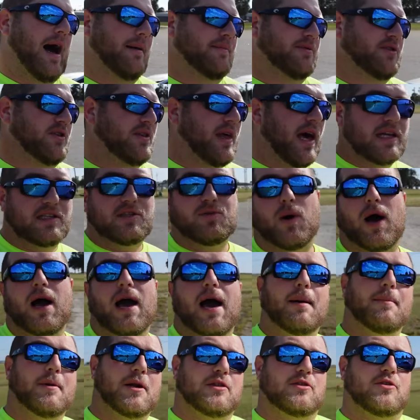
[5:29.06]
So that's why
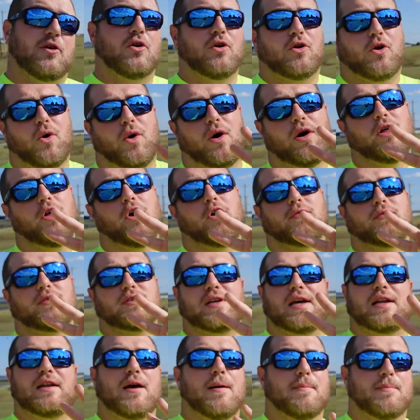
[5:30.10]
I'm gonna throw
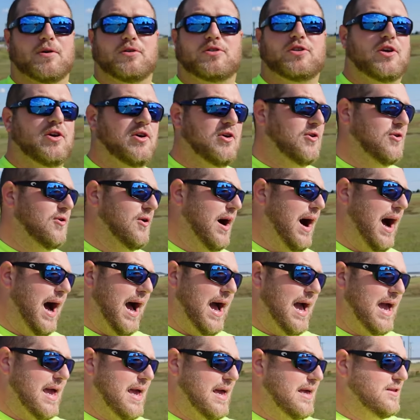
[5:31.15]
coilovers at number two.
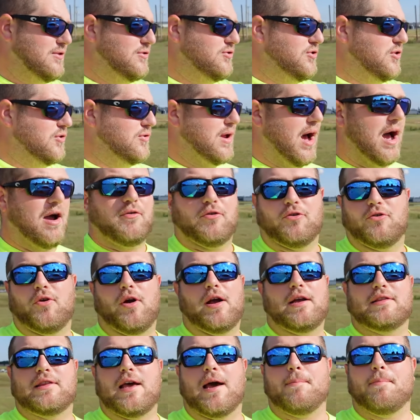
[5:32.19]
I do not
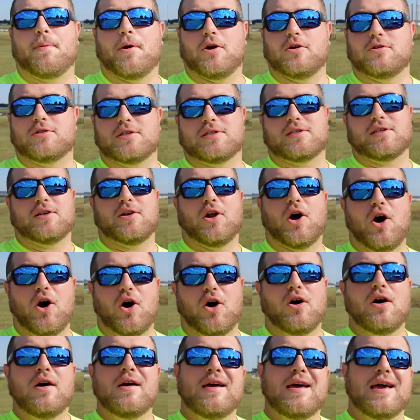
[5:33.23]
regret that purchase at
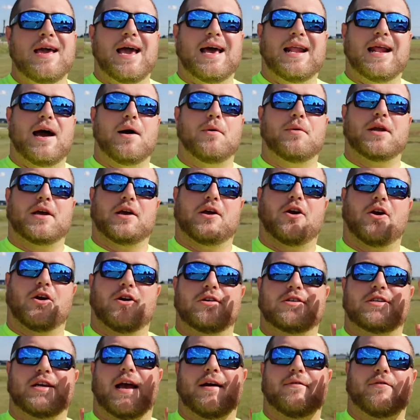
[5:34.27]
all. And I would
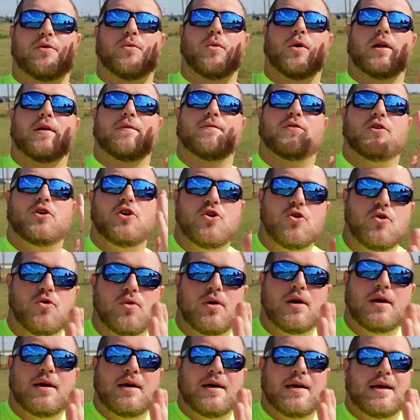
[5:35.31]
encourage every one of you
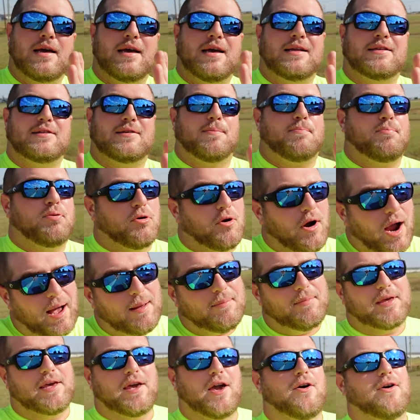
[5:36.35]
to
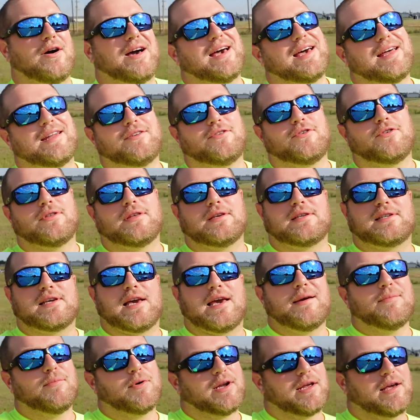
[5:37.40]
probably go ahead and do the
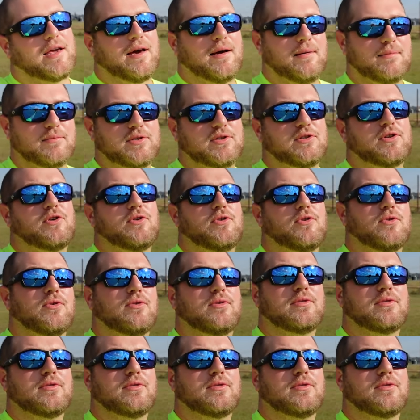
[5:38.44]
same when it comes to